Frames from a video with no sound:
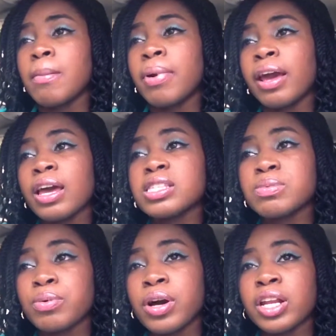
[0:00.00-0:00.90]
But I guess
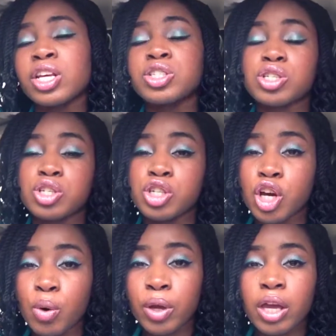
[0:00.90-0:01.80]
the point is just
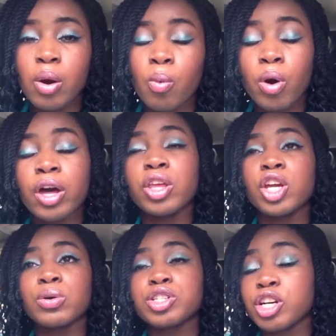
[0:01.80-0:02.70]
knowing what
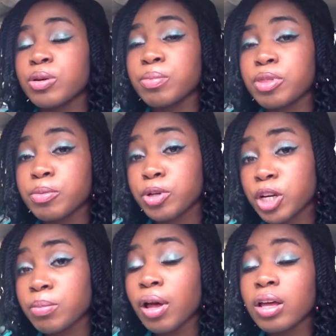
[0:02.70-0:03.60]
the
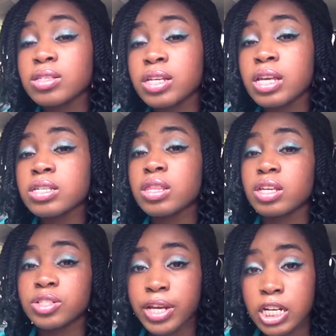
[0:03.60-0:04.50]
return policy is and the
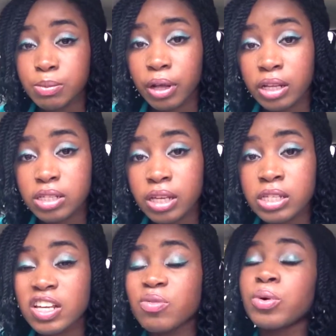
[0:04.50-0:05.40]
exchange policy
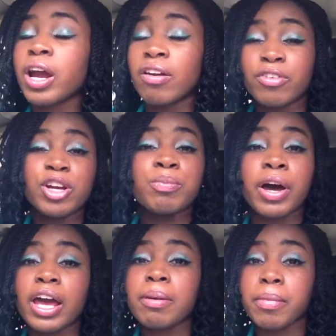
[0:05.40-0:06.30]
is of wherever you're
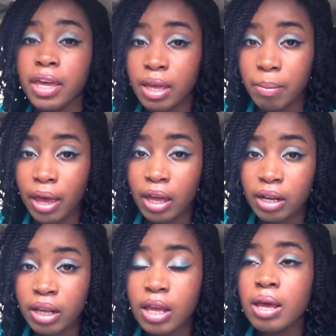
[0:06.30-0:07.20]
buying makeup at.
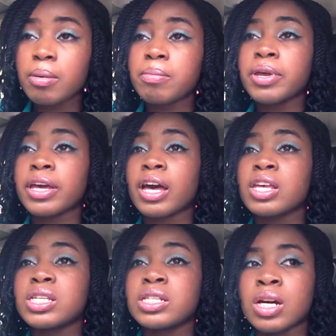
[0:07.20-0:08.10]

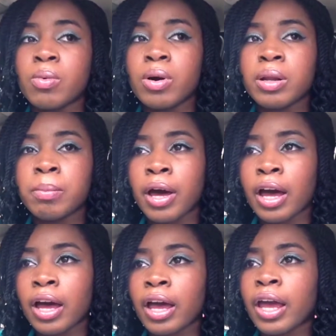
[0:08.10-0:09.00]
Because you don't want to
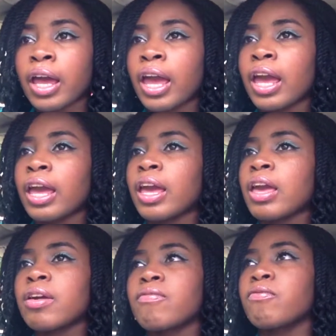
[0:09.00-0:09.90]
buy
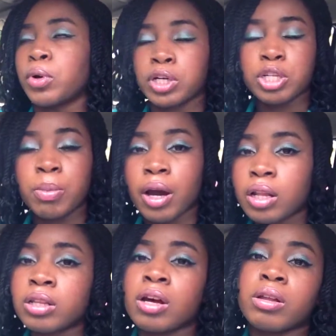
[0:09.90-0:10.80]
a
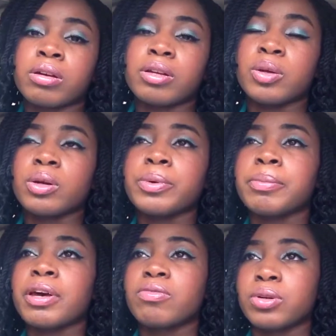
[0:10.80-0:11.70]

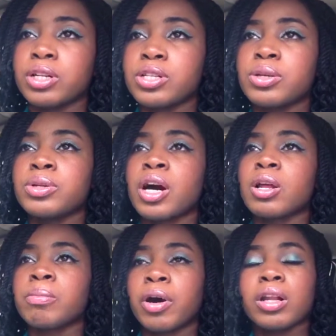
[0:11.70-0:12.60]

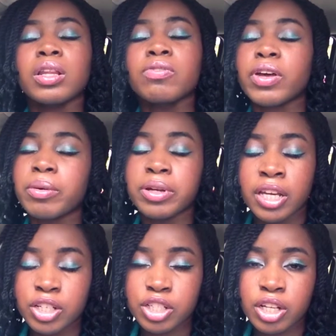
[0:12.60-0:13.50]
$42 bottle of
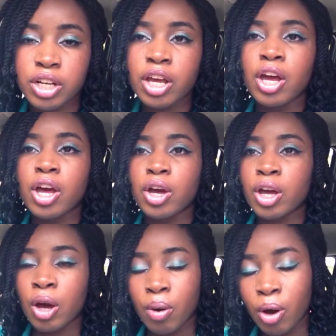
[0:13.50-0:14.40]
foundation,
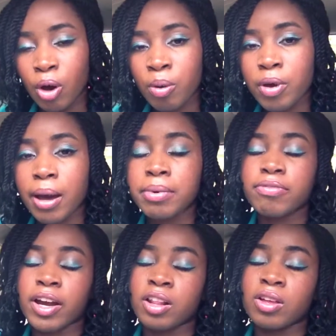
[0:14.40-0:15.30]
go home, come to
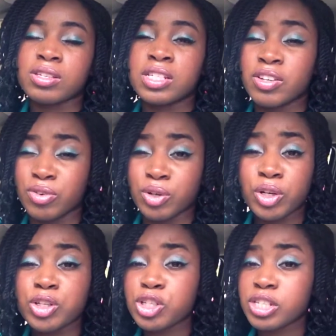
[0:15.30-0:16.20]
find it looks different
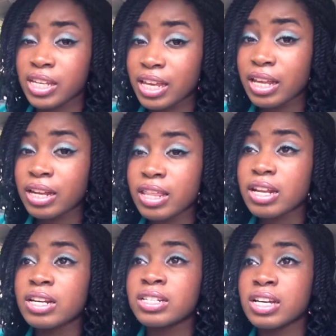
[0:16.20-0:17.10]
on your skin
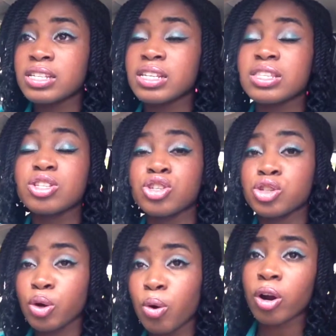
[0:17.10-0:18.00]
than it does in the
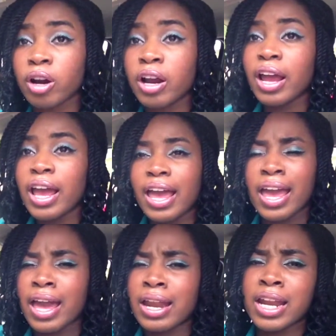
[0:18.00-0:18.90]
store,
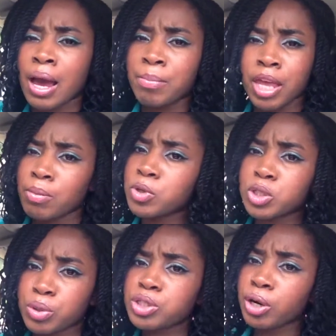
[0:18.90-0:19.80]
and not be able
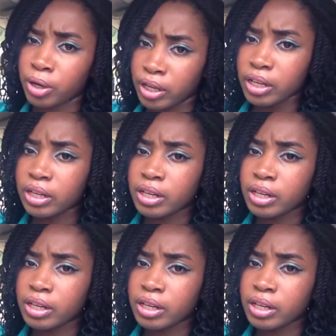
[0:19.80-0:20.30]
to return it.